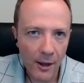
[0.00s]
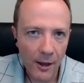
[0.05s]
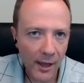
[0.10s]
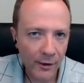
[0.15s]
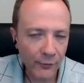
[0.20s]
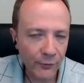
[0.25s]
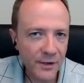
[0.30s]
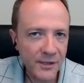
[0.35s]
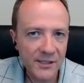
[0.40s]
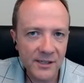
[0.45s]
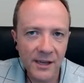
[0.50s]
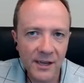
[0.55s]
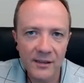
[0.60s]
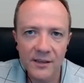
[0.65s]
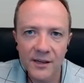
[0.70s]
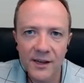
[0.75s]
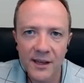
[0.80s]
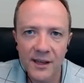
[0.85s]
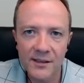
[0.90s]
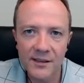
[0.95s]
every state
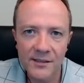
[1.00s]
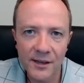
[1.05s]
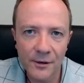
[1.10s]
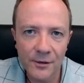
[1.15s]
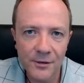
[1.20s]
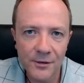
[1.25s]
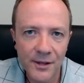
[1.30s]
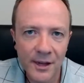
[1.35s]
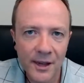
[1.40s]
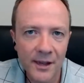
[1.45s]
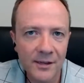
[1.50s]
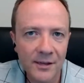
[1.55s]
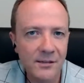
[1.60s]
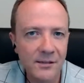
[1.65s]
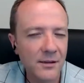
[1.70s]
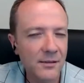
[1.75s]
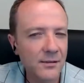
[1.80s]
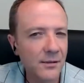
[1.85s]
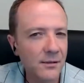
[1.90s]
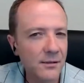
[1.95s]
that has sales tax
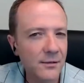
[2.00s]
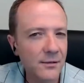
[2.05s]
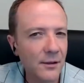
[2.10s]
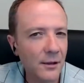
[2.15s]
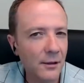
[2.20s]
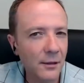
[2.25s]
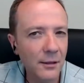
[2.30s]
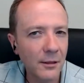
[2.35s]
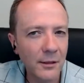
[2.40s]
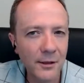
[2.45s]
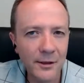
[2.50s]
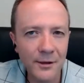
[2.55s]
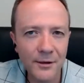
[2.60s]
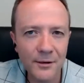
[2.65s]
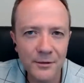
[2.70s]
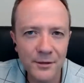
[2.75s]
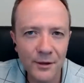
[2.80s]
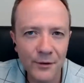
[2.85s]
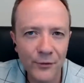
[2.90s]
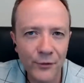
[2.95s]
does it just a
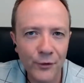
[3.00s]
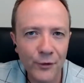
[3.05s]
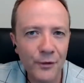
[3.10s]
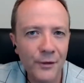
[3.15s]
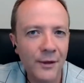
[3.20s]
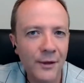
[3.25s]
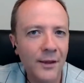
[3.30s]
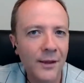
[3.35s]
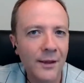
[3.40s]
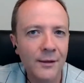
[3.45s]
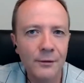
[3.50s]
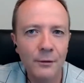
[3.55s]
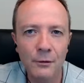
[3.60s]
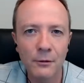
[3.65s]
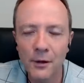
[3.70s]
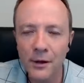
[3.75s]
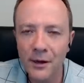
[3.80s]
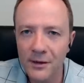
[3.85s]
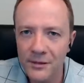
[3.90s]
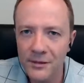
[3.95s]
little differently, and the
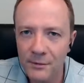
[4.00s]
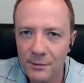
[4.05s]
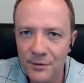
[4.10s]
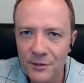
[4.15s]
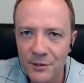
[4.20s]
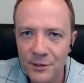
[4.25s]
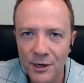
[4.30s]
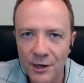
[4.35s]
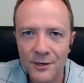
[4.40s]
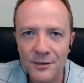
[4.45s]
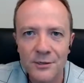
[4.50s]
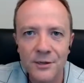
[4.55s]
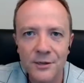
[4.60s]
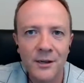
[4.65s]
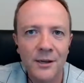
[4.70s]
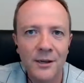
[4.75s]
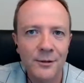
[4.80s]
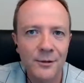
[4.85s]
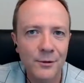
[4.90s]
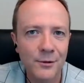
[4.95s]
laws have been
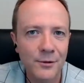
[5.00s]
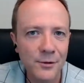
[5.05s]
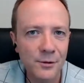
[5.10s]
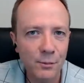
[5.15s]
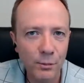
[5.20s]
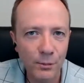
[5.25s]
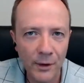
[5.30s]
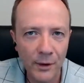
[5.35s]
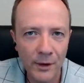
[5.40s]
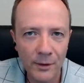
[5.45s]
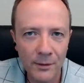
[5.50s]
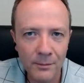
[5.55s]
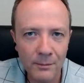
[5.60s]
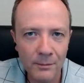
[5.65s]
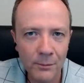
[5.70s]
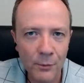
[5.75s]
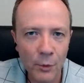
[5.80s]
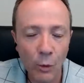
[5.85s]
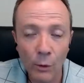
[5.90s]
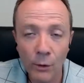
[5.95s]
changing, and there's
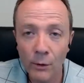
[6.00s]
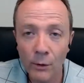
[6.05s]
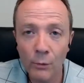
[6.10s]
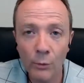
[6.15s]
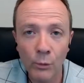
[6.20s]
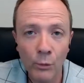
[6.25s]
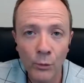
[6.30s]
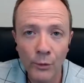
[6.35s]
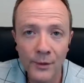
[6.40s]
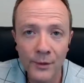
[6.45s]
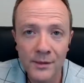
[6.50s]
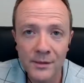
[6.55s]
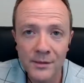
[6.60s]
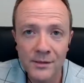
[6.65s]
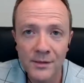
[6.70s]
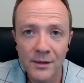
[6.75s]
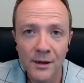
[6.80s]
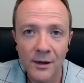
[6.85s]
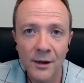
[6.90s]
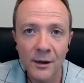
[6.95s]
Supreme Court
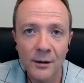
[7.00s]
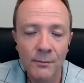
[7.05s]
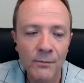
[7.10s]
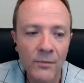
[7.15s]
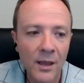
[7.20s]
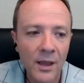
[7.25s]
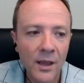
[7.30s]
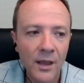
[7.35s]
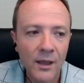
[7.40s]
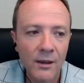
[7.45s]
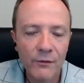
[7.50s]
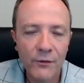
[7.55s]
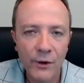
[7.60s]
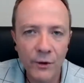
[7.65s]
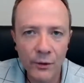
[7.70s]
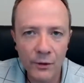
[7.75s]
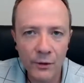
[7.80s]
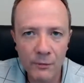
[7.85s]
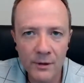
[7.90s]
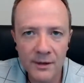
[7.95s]
rulings um,
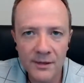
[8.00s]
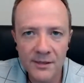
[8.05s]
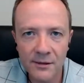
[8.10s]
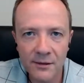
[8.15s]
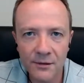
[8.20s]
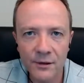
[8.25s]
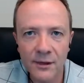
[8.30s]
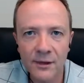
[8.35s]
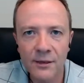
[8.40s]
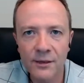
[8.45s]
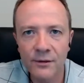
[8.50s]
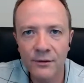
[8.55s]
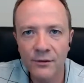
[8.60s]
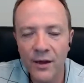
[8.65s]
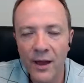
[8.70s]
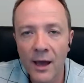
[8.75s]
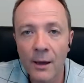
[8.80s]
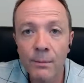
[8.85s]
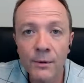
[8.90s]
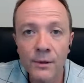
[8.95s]
fairly recently that have
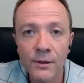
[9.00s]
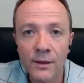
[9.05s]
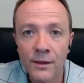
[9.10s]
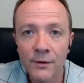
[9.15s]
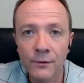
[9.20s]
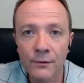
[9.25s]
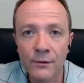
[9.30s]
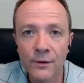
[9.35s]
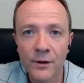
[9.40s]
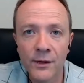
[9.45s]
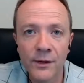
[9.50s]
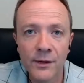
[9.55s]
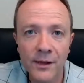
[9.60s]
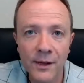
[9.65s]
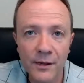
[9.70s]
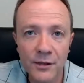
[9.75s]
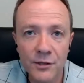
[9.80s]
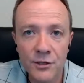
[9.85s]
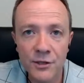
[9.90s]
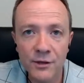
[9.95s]
happened that have uh,
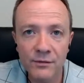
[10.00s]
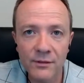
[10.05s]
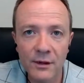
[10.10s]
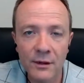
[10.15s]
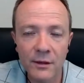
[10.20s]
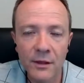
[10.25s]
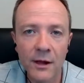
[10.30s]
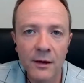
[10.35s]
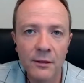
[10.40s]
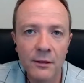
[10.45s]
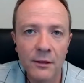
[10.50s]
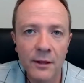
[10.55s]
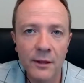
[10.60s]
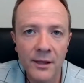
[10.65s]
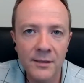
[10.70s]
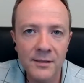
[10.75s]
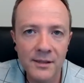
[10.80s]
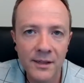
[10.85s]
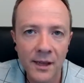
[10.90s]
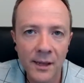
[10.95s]
kind of shifted a lot of the
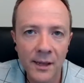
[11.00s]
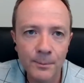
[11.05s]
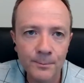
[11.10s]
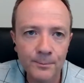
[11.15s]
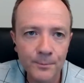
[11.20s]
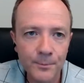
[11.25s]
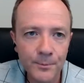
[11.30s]
landscape.